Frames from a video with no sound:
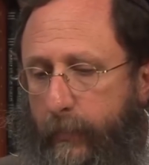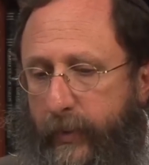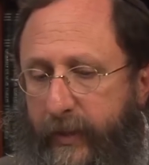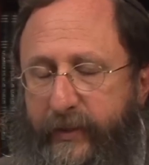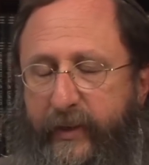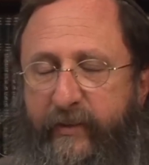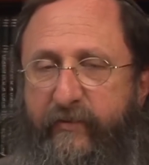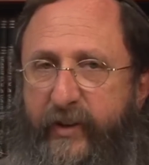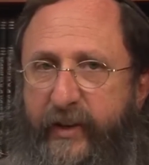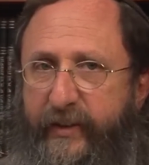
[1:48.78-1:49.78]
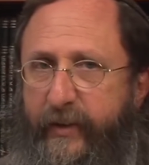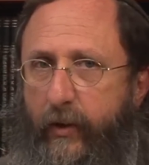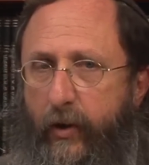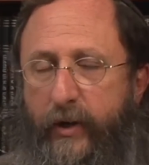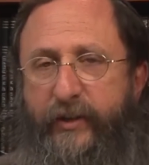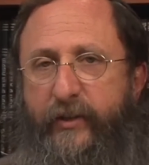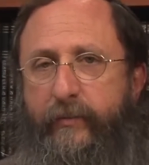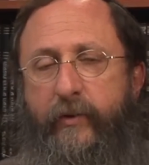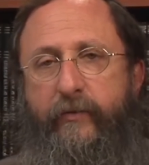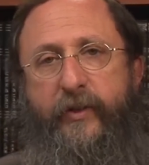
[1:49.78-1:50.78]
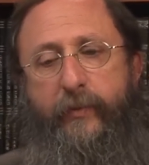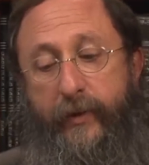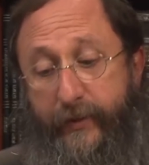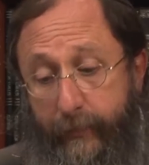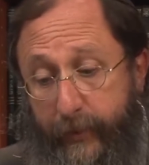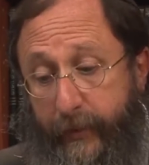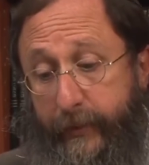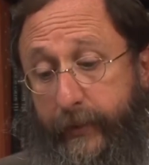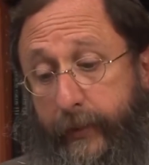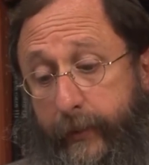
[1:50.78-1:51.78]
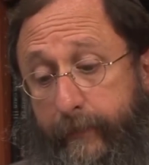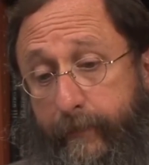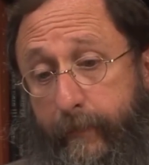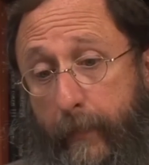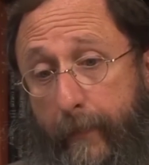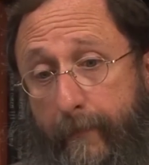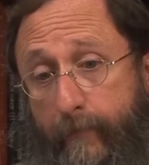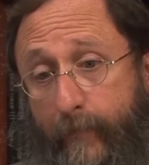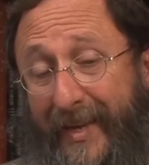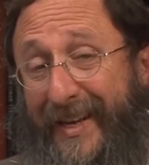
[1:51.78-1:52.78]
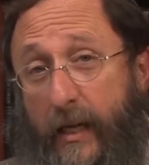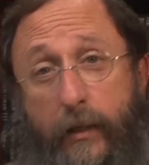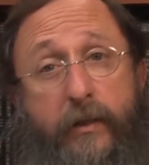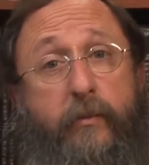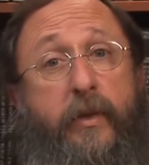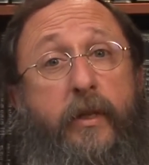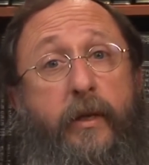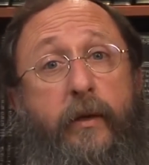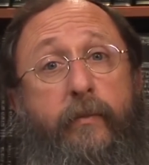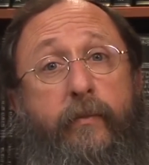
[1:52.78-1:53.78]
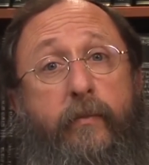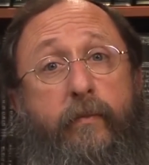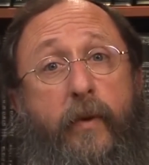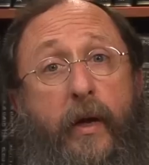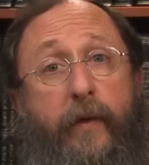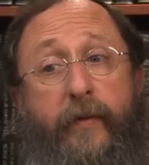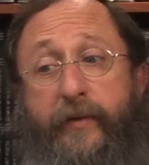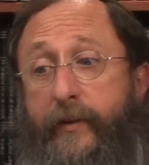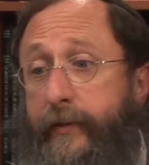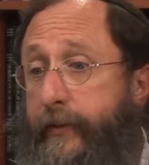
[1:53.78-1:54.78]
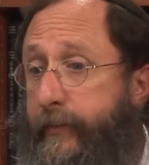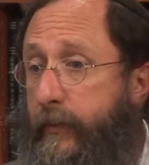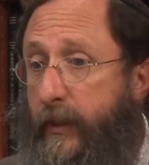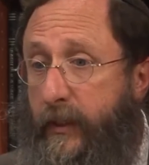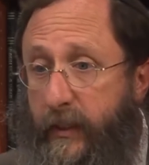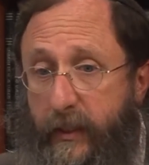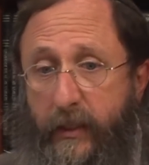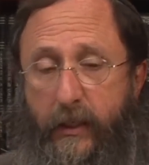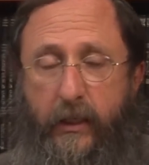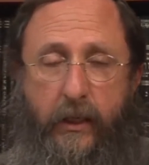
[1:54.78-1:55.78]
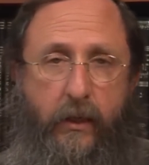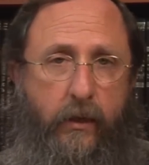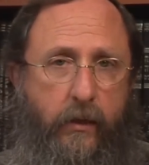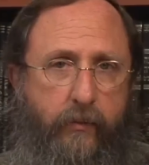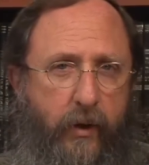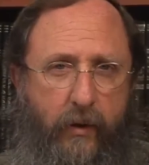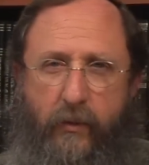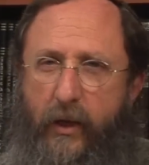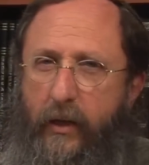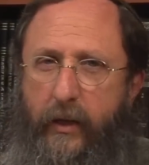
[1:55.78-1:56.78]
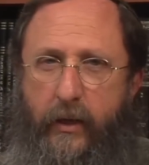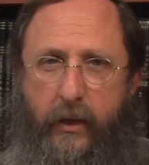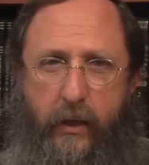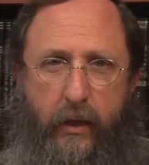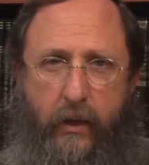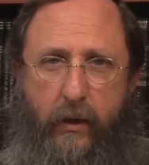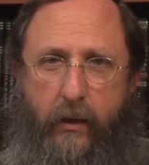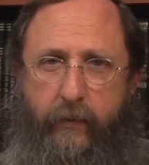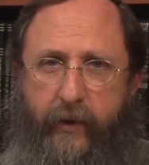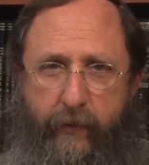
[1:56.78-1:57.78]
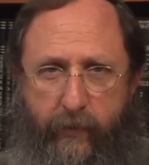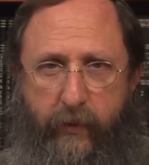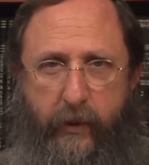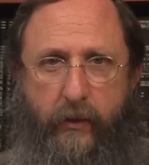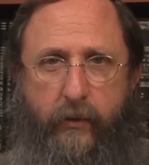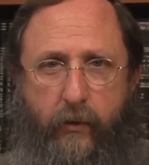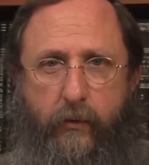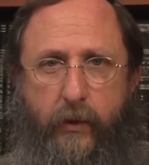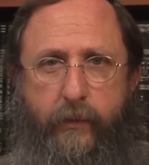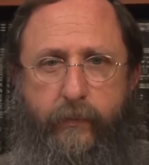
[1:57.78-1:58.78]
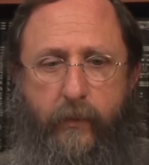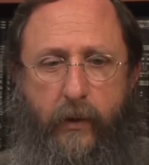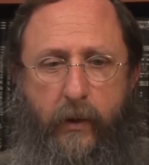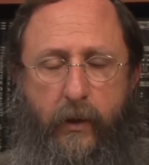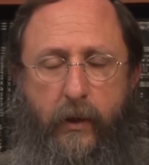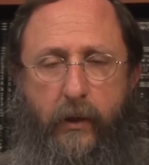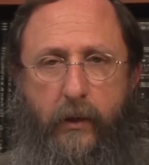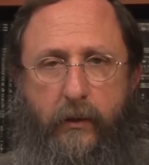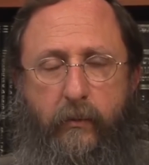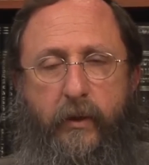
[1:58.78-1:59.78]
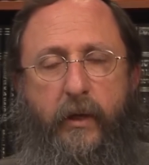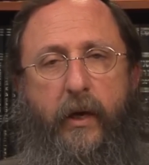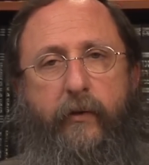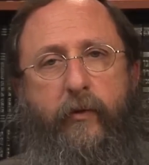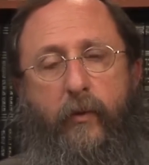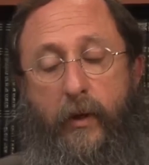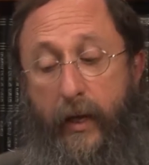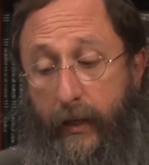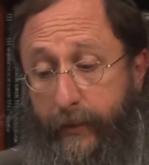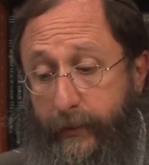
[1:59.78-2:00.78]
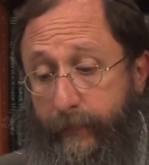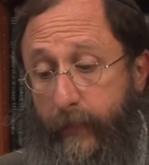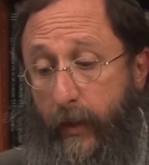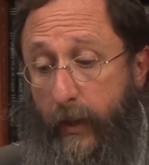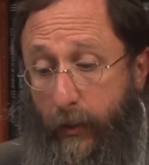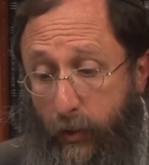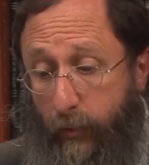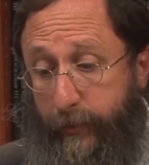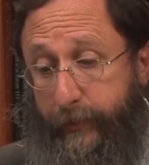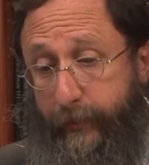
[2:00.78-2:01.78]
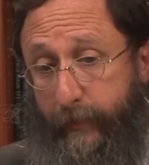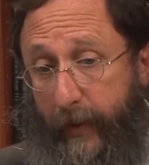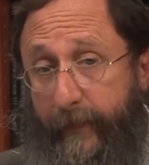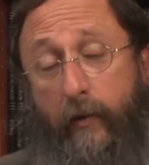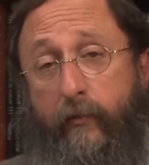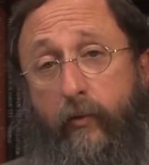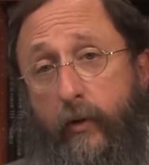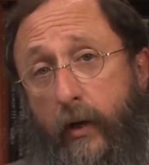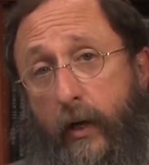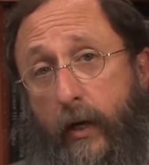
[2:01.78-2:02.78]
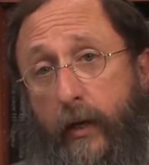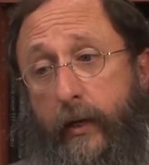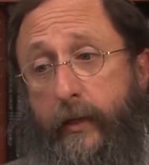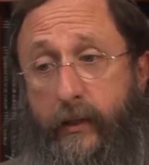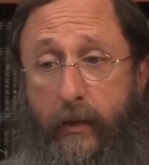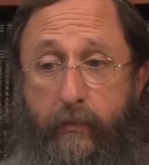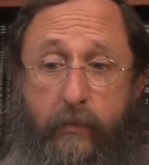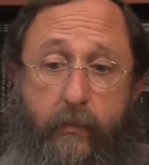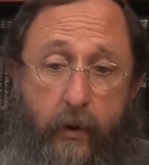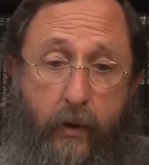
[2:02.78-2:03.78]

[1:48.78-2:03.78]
because it conveys awesome responsibility, and ultimately, and this is consistently the bottom line of everything in Torah, ultimately everyone has a choice. And therefore, some